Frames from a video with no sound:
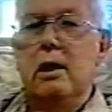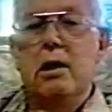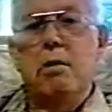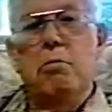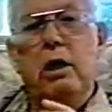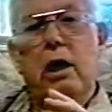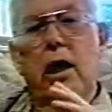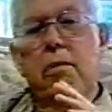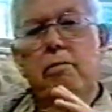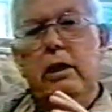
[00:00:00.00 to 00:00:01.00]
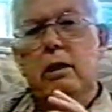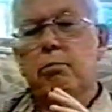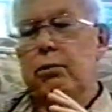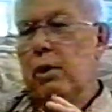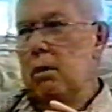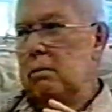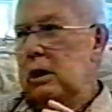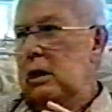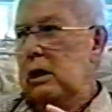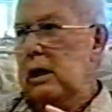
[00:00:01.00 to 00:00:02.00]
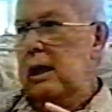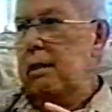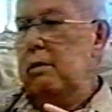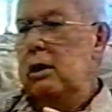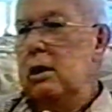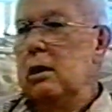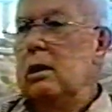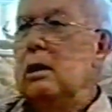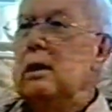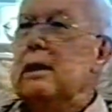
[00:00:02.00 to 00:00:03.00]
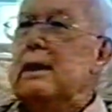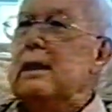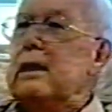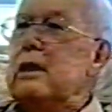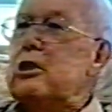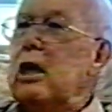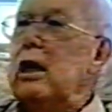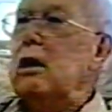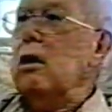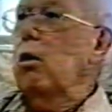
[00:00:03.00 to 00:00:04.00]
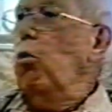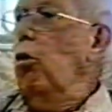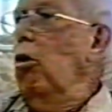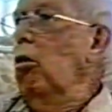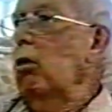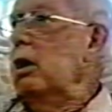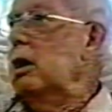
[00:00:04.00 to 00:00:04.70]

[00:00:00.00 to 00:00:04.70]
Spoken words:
But every compartment in the Navy is like a wall in this